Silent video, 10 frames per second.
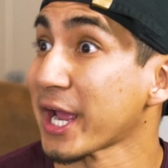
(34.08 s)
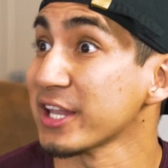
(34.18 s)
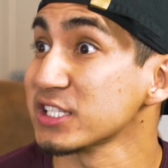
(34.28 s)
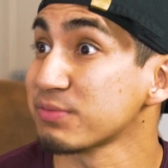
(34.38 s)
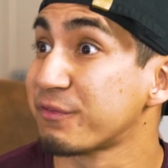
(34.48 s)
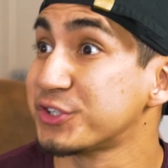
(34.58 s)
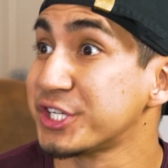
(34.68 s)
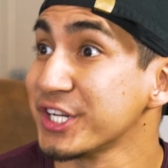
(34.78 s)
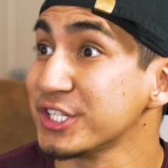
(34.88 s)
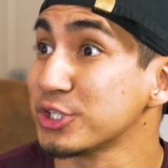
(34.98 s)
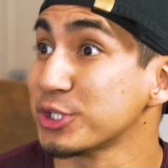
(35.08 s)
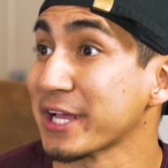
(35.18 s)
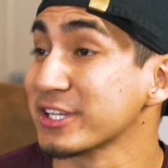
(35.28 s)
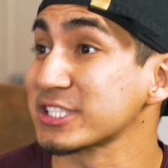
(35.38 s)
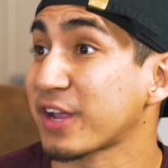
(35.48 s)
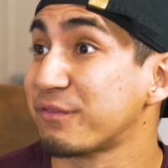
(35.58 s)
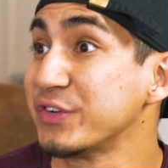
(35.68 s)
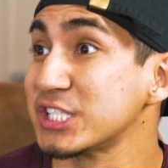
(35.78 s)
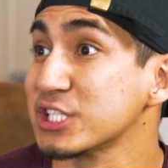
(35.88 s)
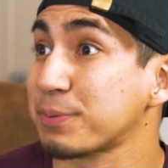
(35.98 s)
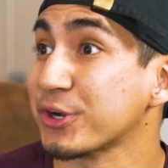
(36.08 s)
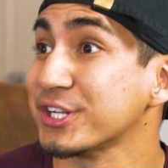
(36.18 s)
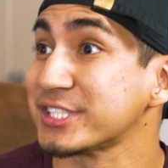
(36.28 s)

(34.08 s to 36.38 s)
that I lost my virginity to that looks like a vintage Bernie